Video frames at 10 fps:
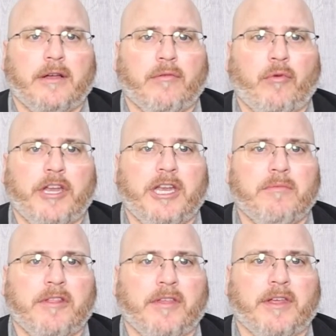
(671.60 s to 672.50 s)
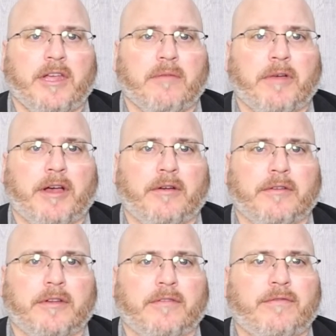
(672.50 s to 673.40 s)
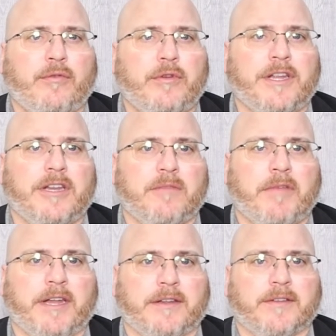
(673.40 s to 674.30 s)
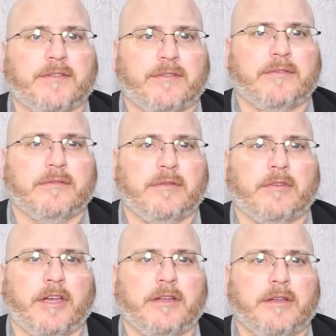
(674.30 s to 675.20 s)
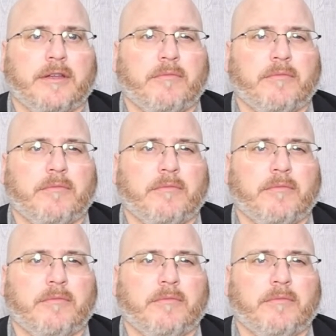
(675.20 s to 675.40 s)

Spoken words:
we need to be thinking about food independence, okay?